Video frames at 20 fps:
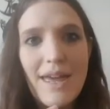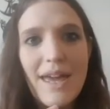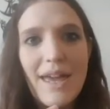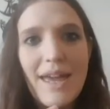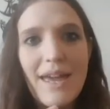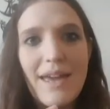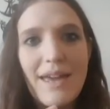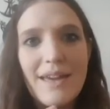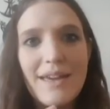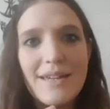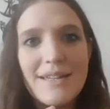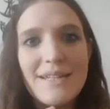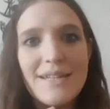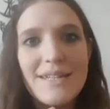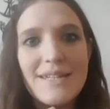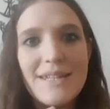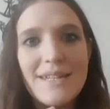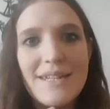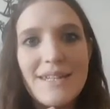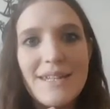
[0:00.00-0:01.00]

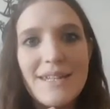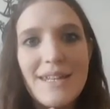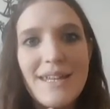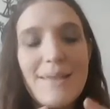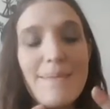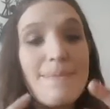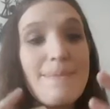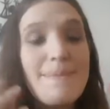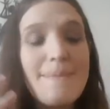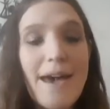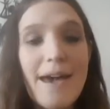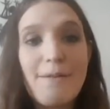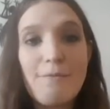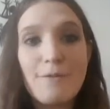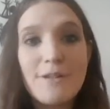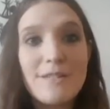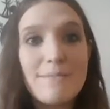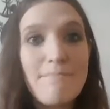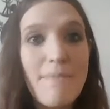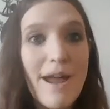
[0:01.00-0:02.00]
And that
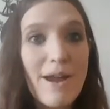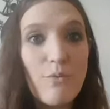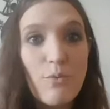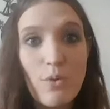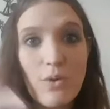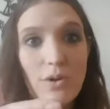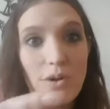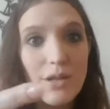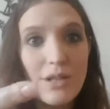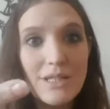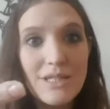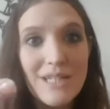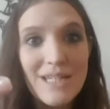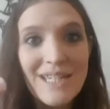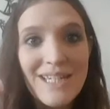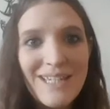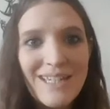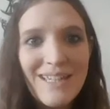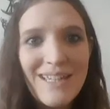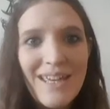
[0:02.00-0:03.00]
was my world.
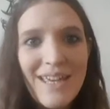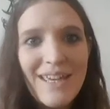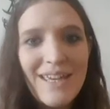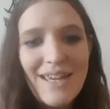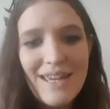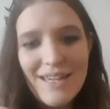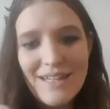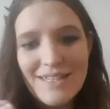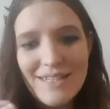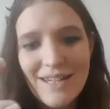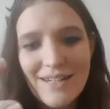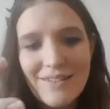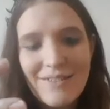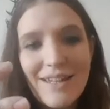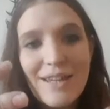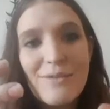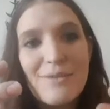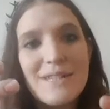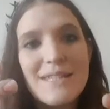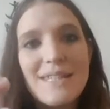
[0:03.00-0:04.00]

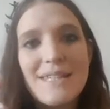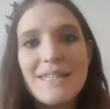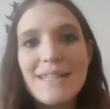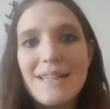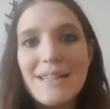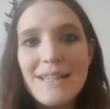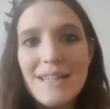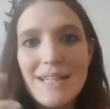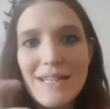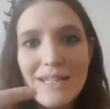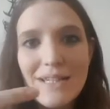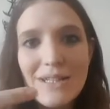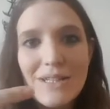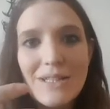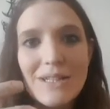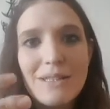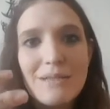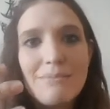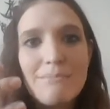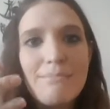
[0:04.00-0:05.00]
Suddenly was this
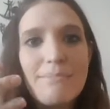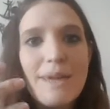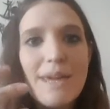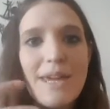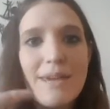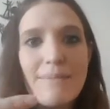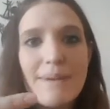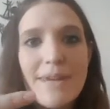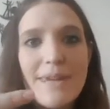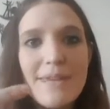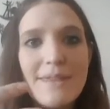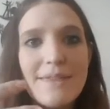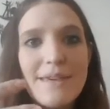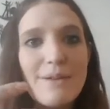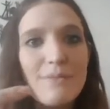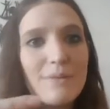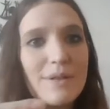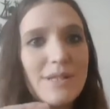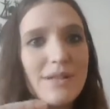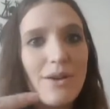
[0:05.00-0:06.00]
little baby
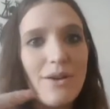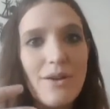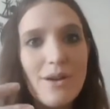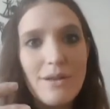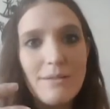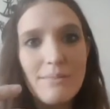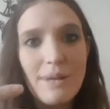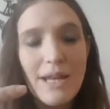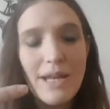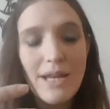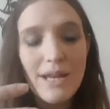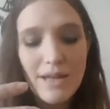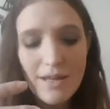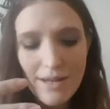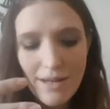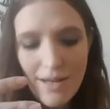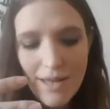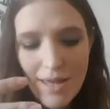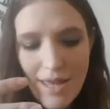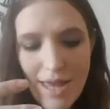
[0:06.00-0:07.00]
that was on me.
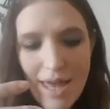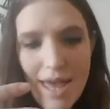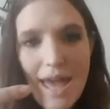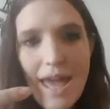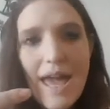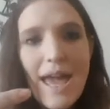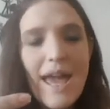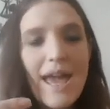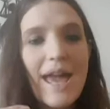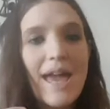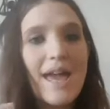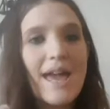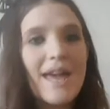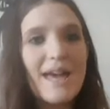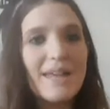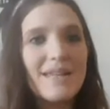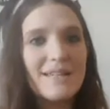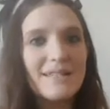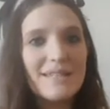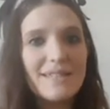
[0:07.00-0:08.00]

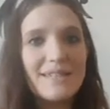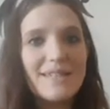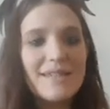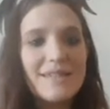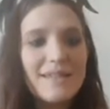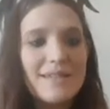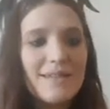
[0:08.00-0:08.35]
And